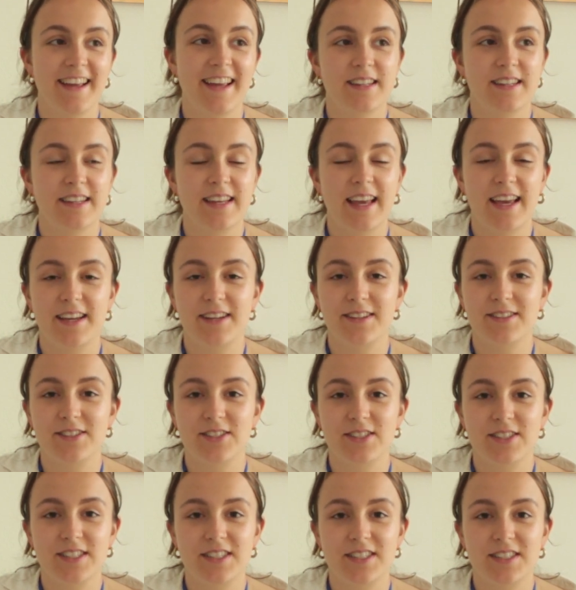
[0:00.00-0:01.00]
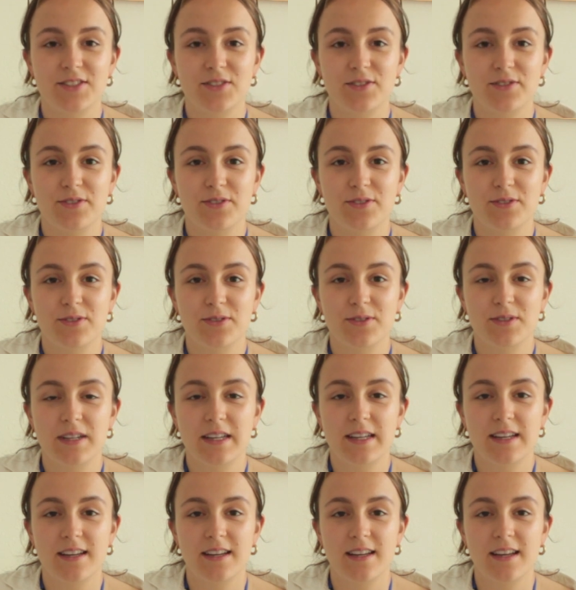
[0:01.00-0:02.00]
yeah, you just do
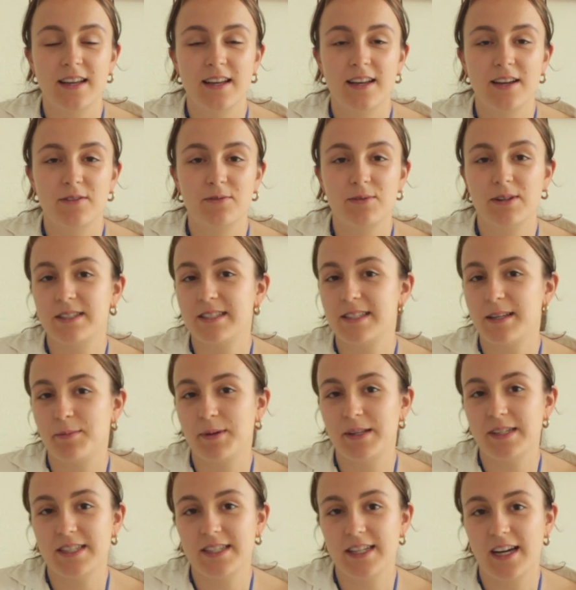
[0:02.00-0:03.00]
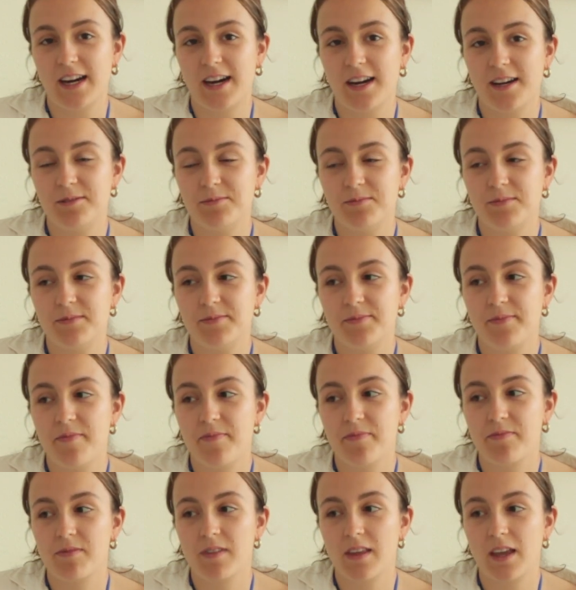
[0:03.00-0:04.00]
one step at a time.
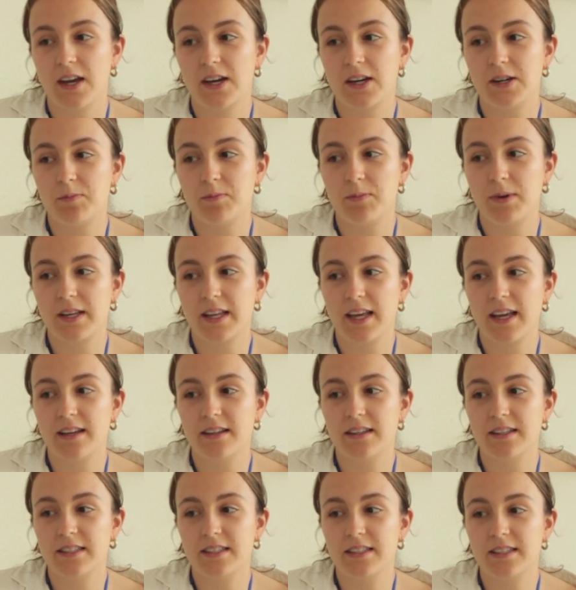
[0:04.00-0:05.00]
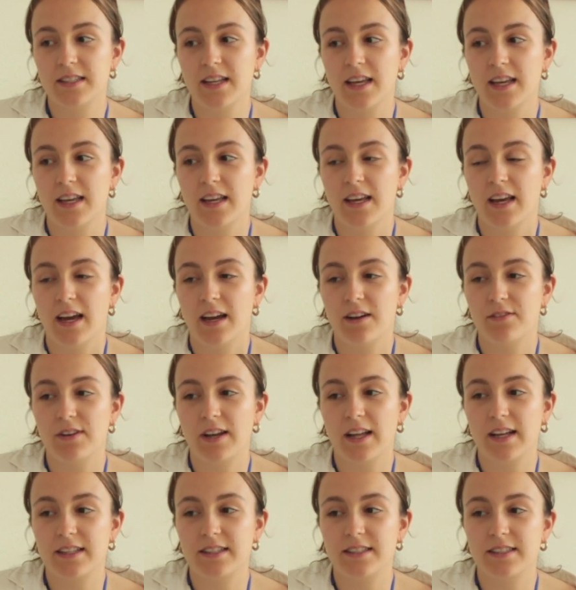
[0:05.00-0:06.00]
But yeah, I feel
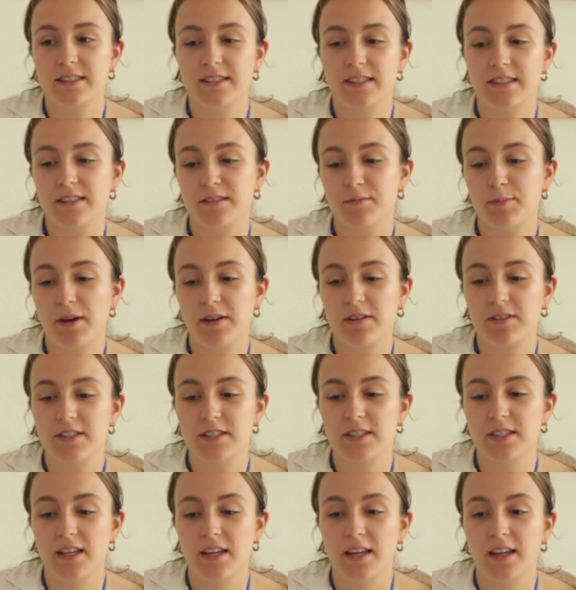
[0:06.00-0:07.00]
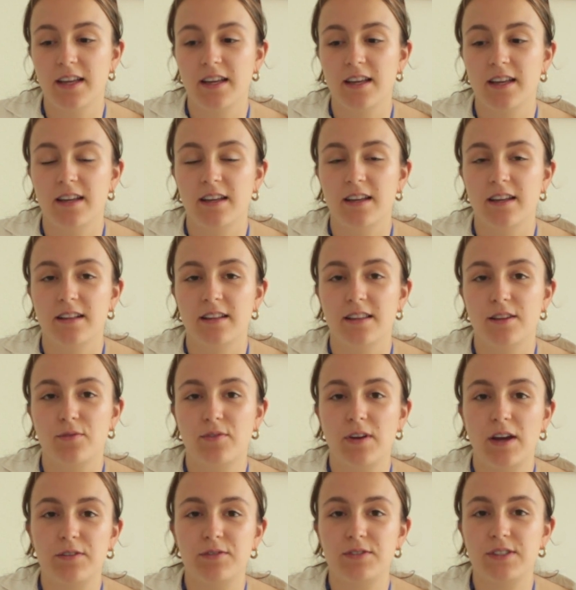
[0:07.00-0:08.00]
like it's about the
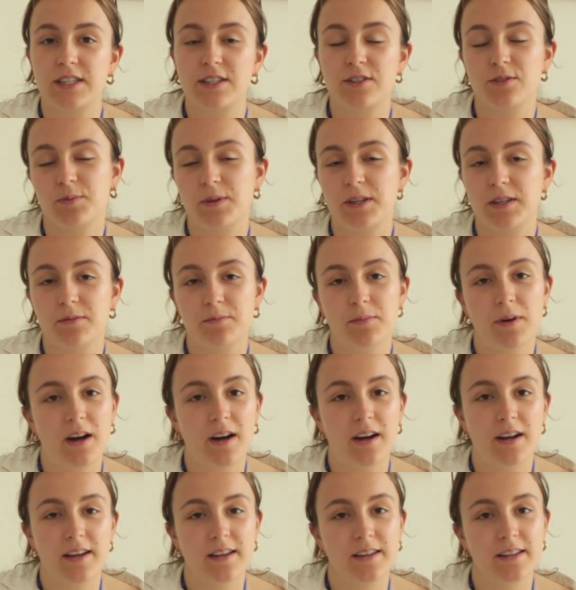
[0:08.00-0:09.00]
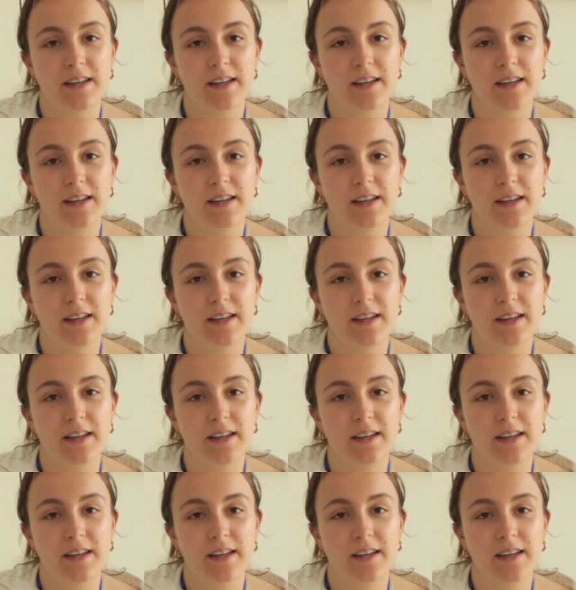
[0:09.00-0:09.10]
5-6 week mark.